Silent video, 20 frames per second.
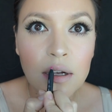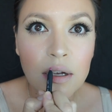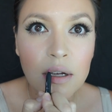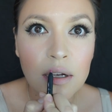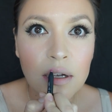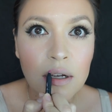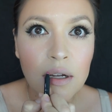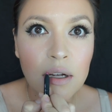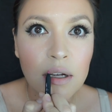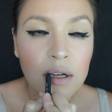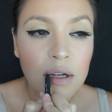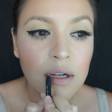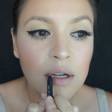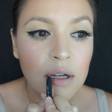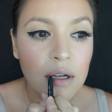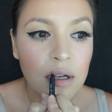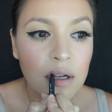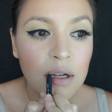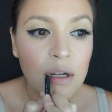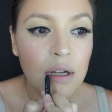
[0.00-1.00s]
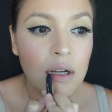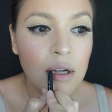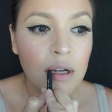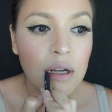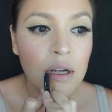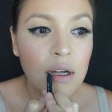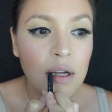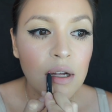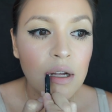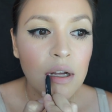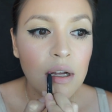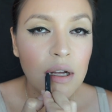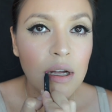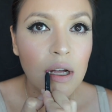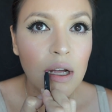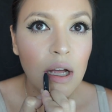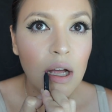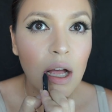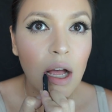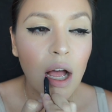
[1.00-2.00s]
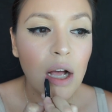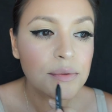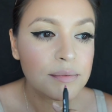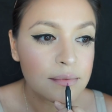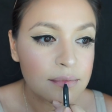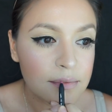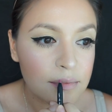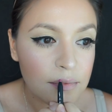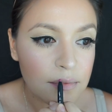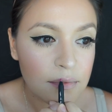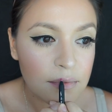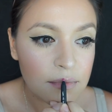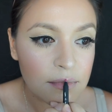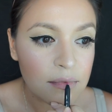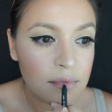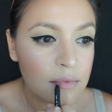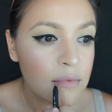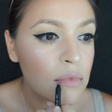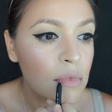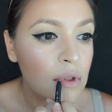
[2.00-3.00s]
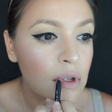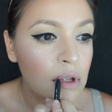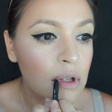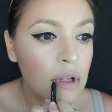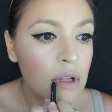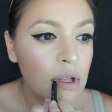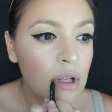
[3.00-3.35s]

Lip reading: Because it's really dark and I'm really looking for a lighter pink,